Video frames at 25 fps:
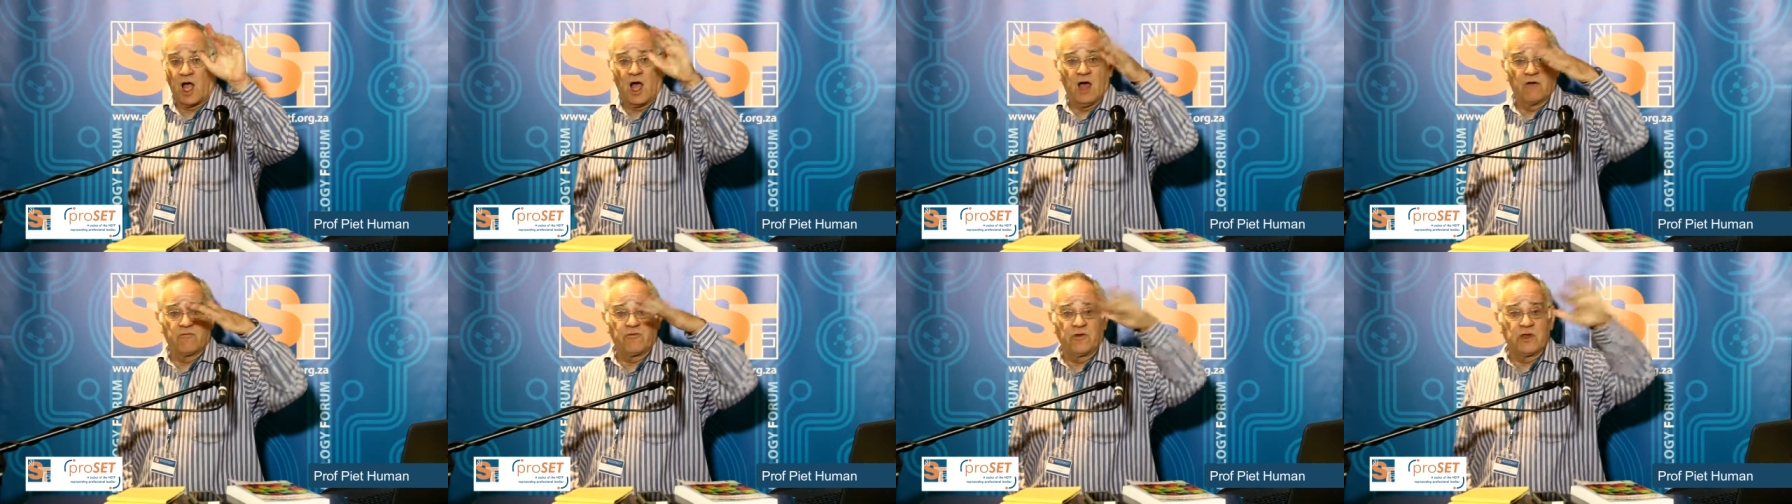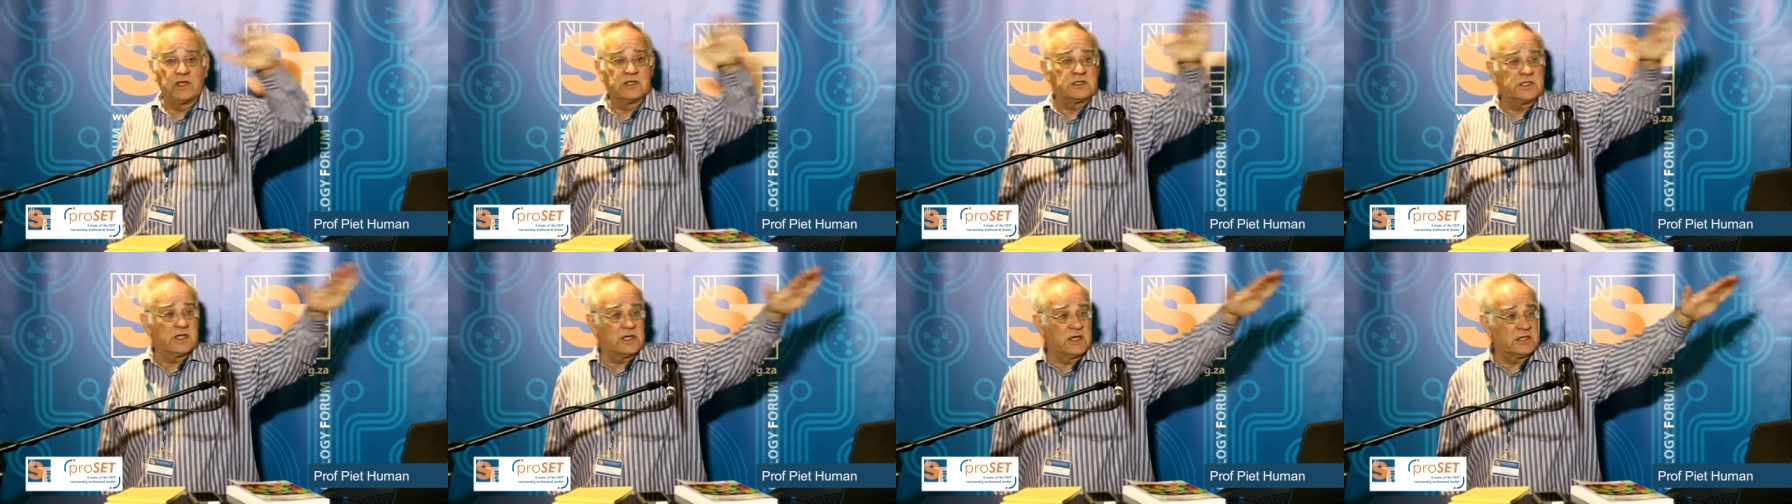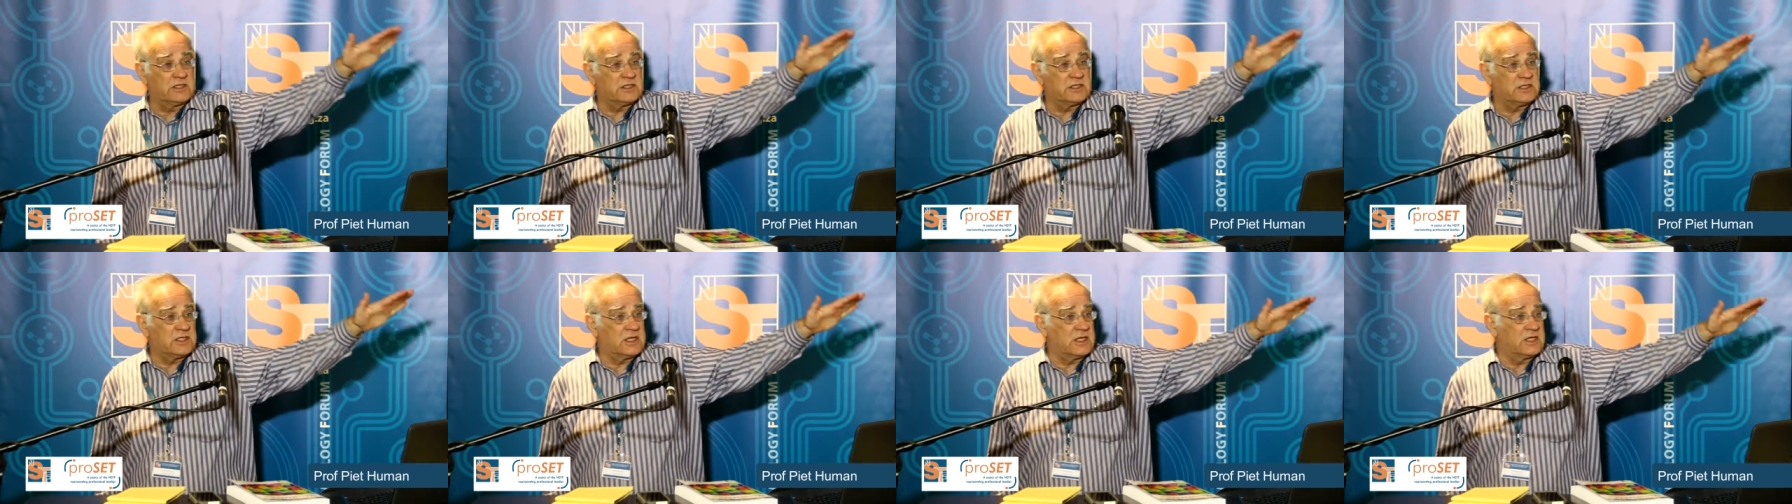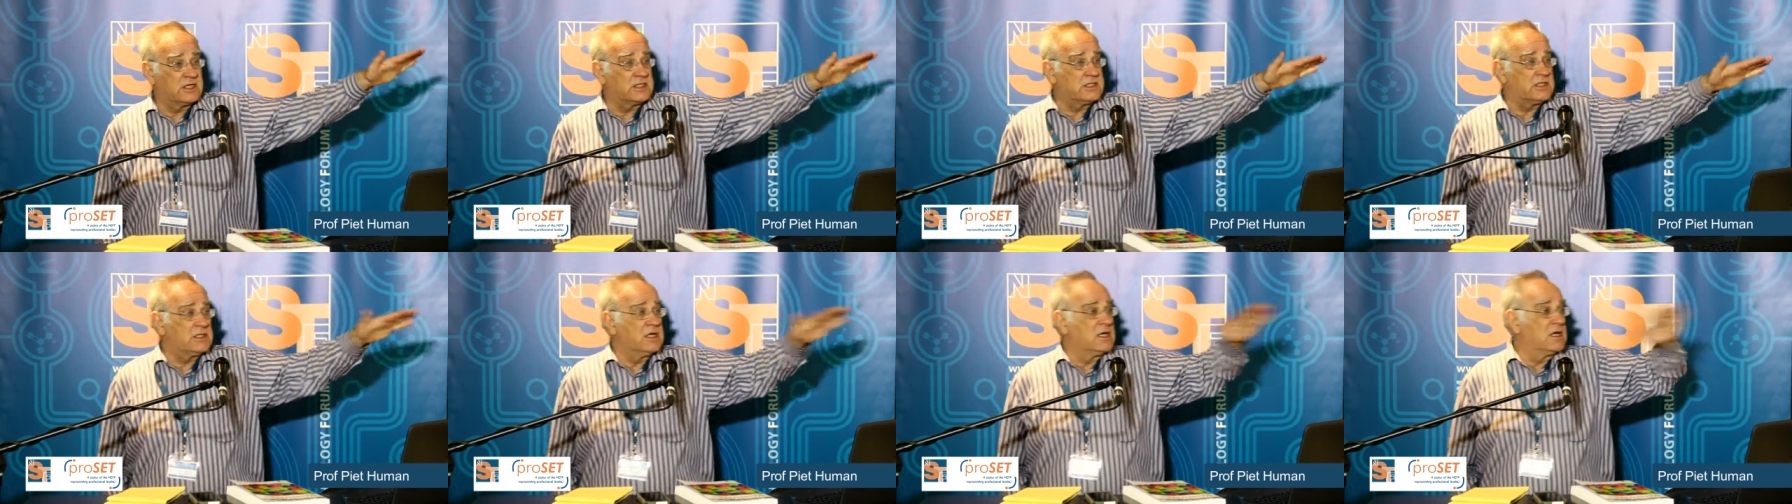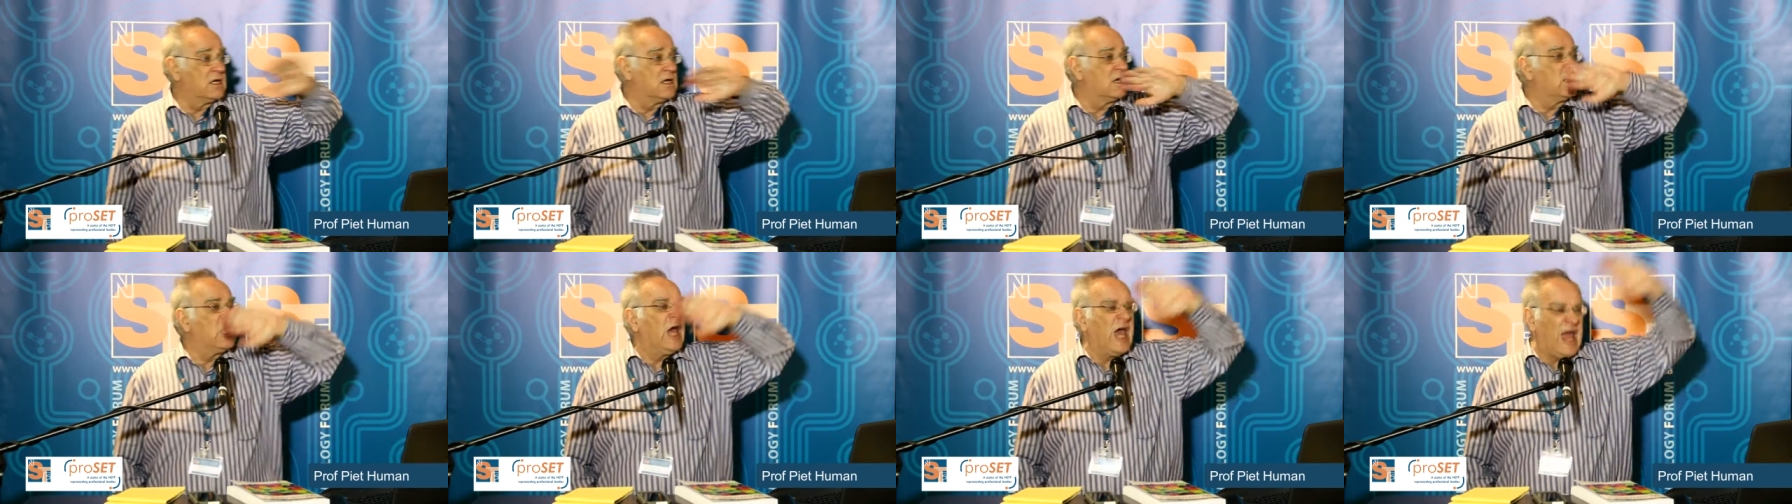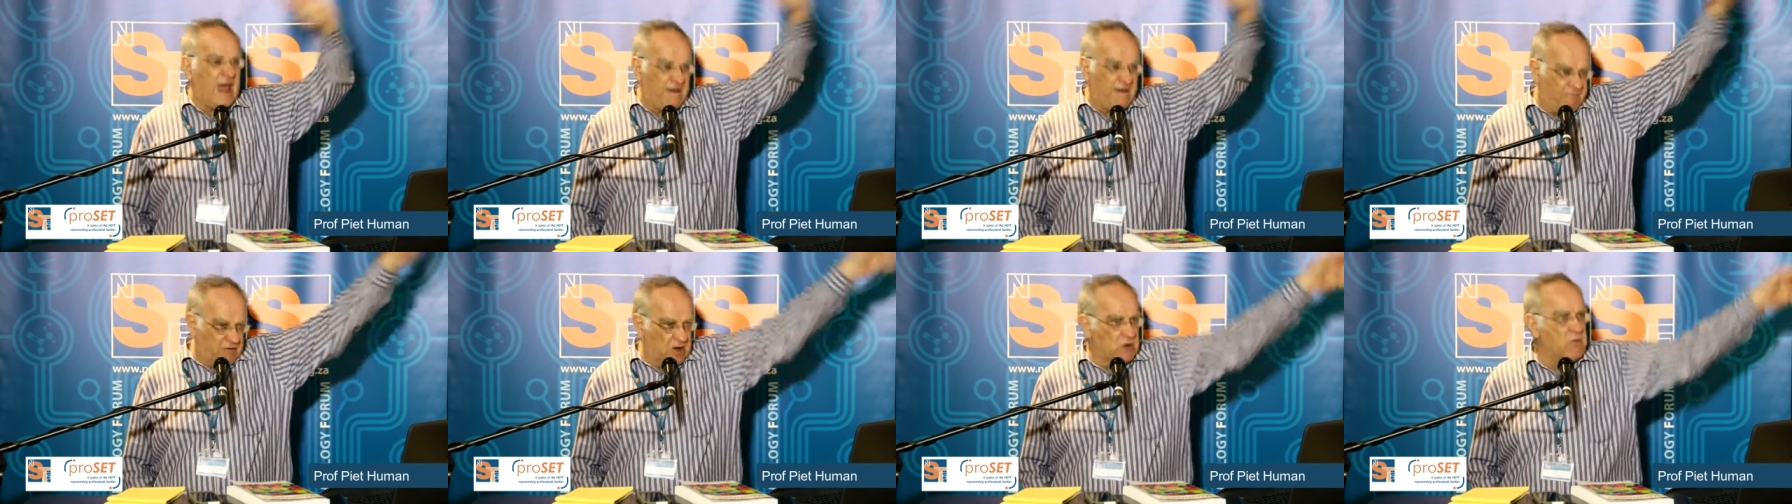I've researched this
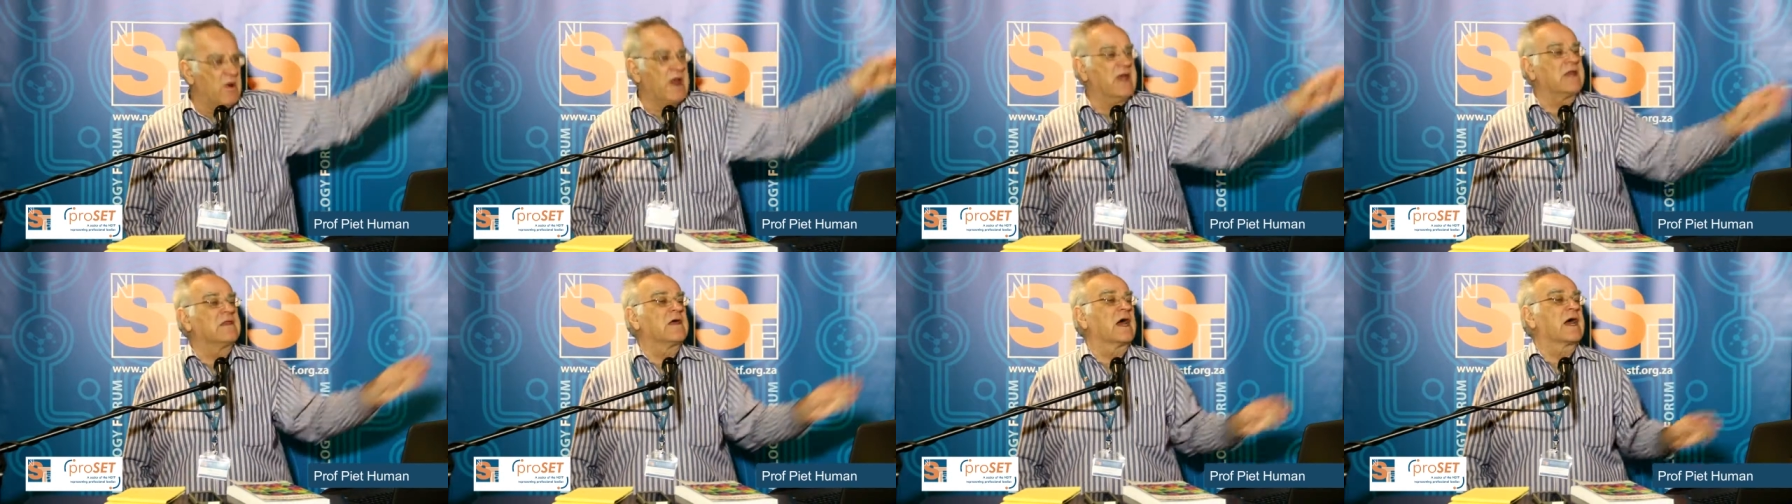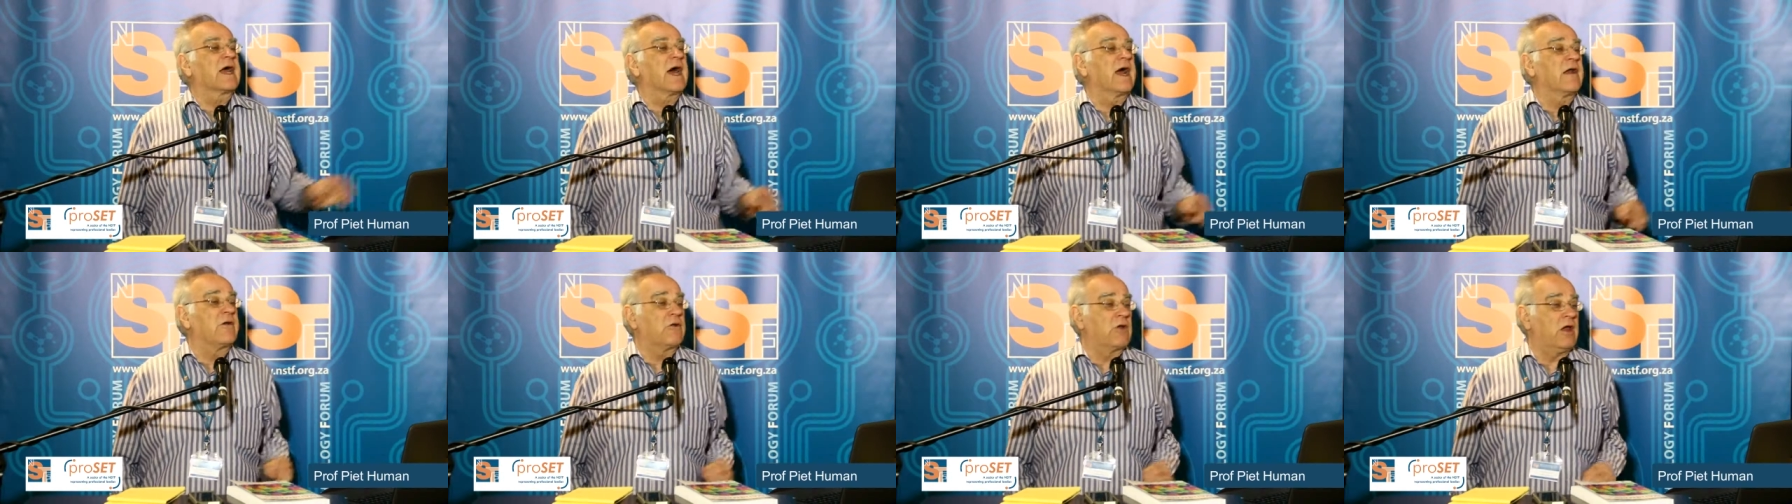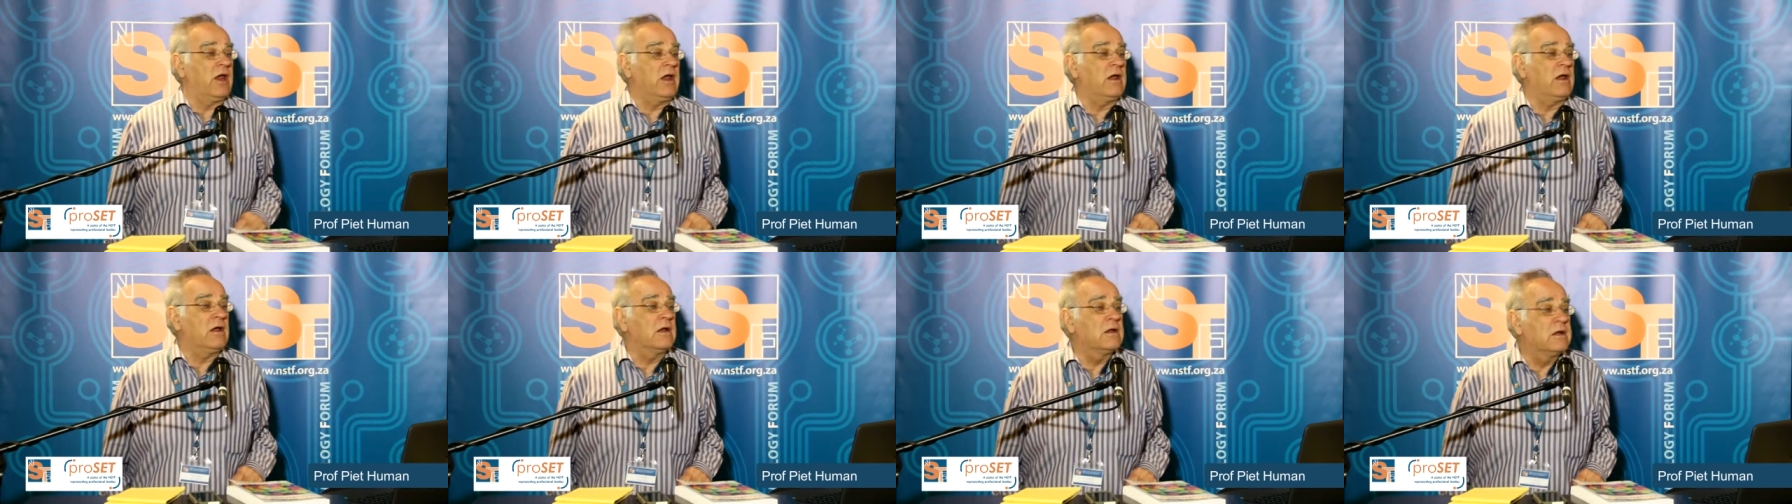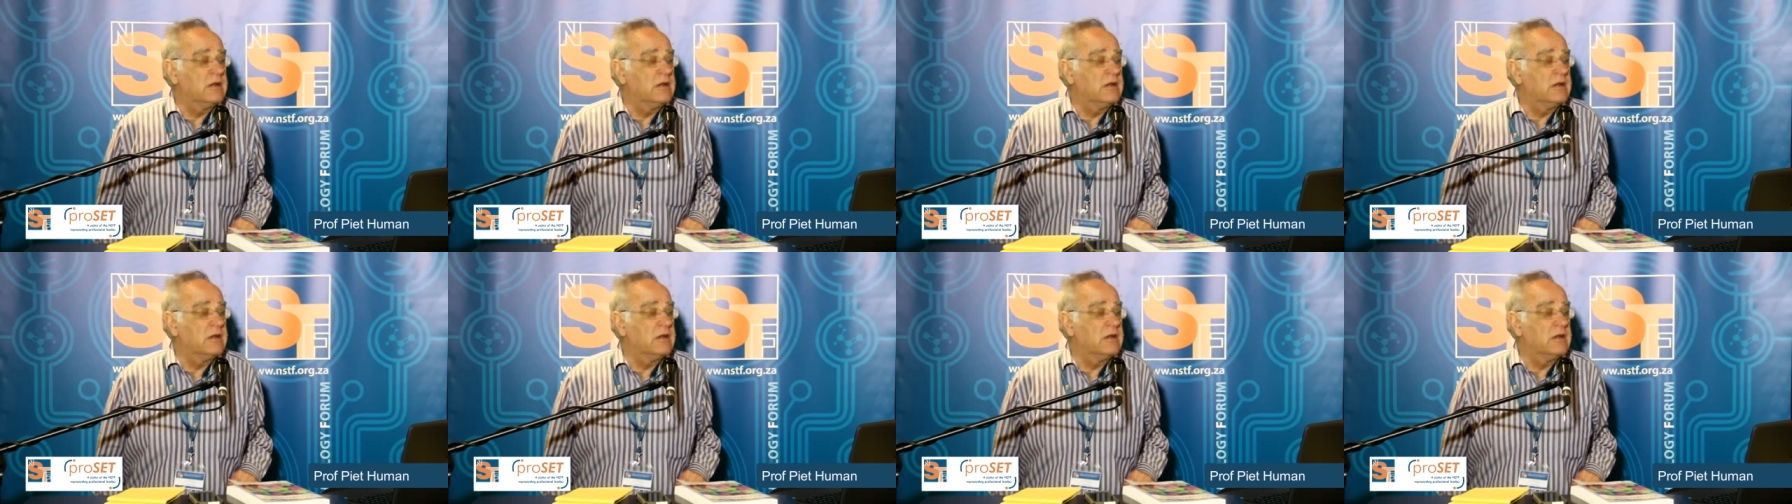everywhere in the country